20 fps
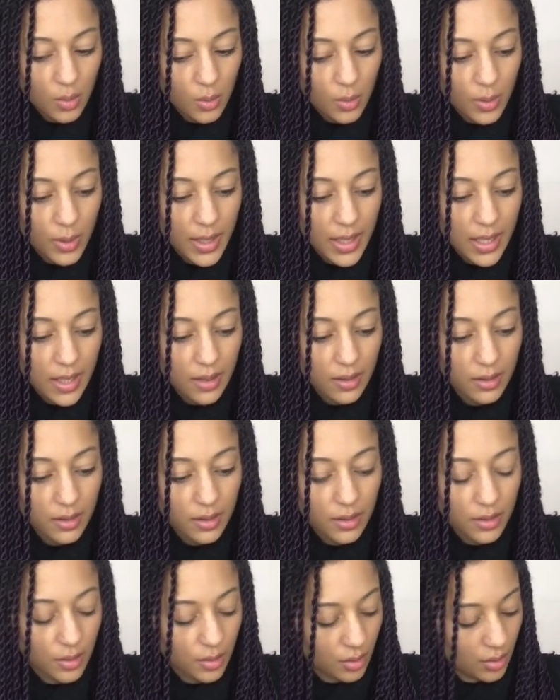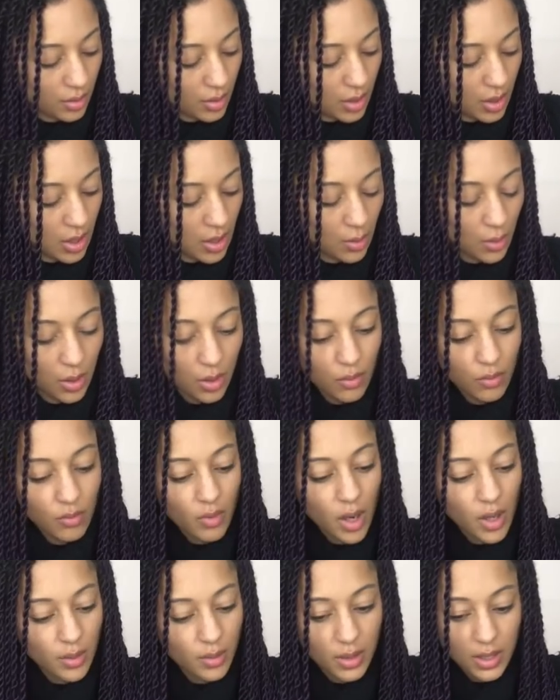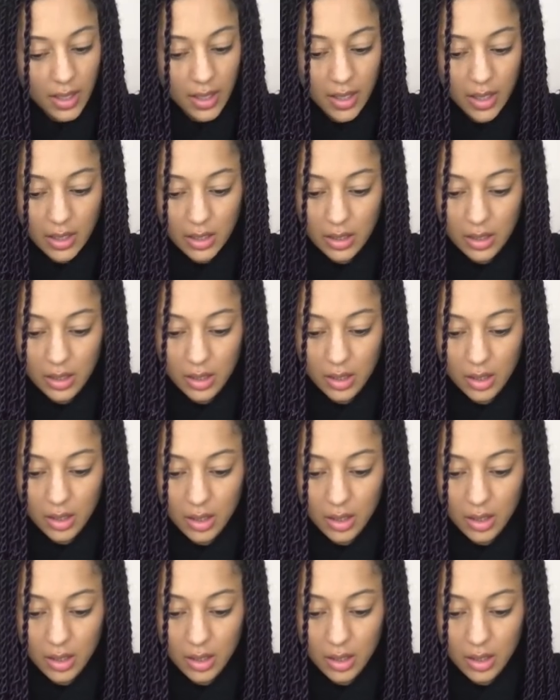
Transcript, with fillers: Wait, or is she the one that wrote it?